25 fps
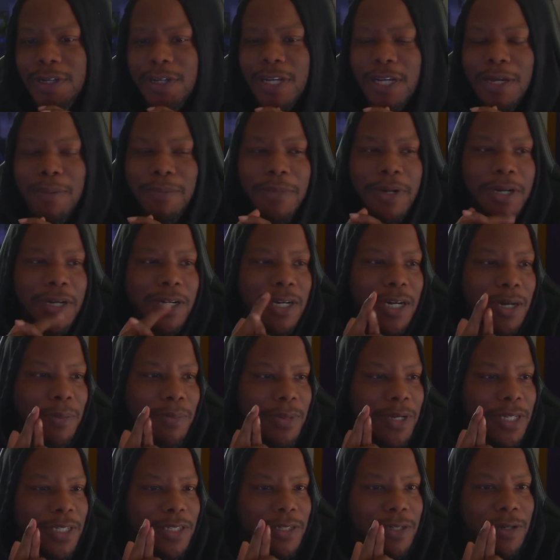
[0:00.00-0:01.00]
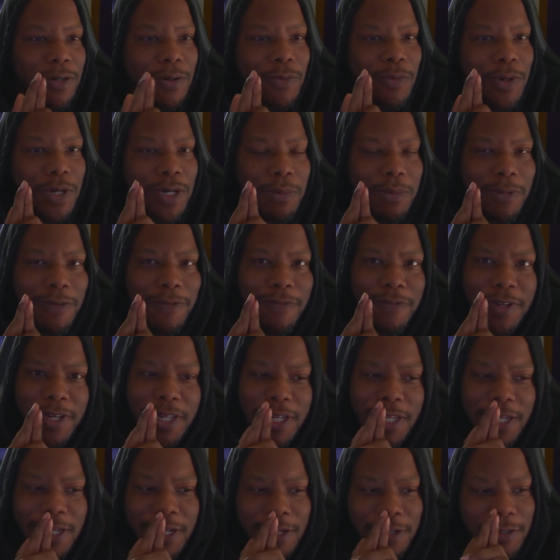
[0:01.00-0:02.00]
in my comments on one of my
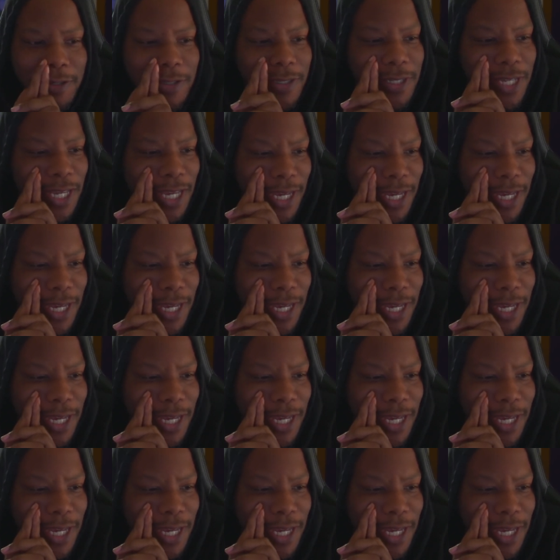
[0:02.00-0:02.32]
videos,